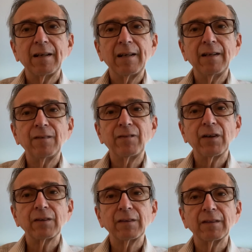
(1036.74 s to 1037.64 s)

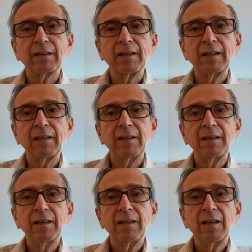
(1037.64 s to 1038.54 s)
inadvertently
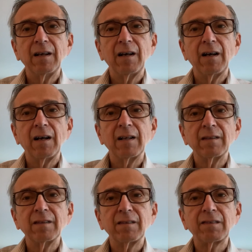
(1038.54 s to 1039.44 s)

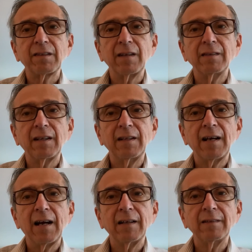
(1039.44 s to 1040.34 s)
on Sunday
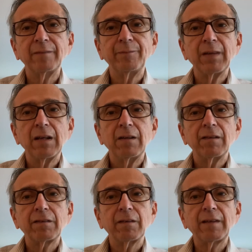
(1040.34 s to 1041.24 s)
night.
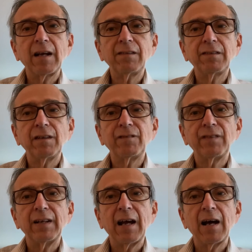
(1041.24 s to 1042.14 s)
So that's it
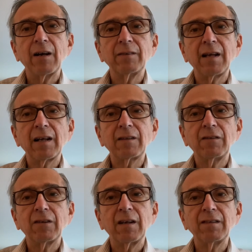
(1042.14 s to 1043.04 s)
for now. Dr.
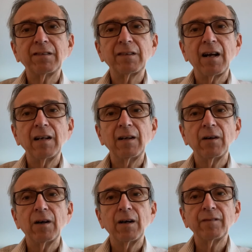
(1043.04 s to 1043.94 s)
J is signing
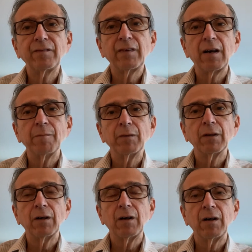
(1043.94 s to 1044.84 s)
off from
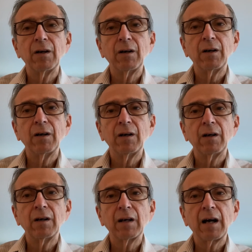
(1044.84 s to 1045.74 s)

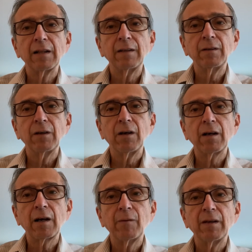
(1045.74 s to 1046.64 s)
Long Island, New
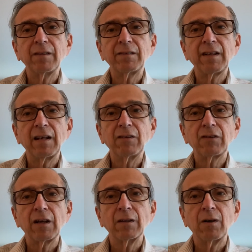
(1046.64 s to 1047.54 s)
York. I want to say
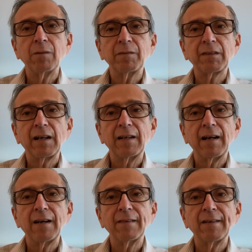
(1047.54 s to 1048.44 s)
shalom,
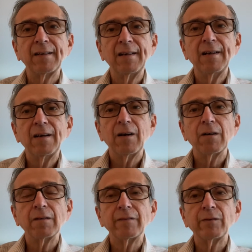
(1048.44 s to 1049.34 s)
sayonara, au
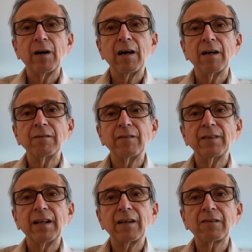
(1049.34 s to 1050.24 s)
revoir,
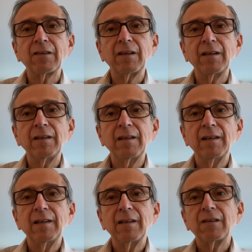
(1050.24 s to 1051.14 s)
arrivederci,
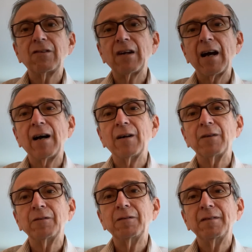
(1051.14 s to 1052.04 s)

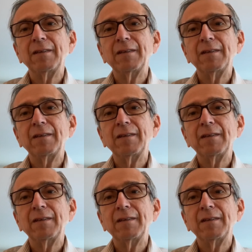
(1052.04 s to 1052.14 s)
ciao.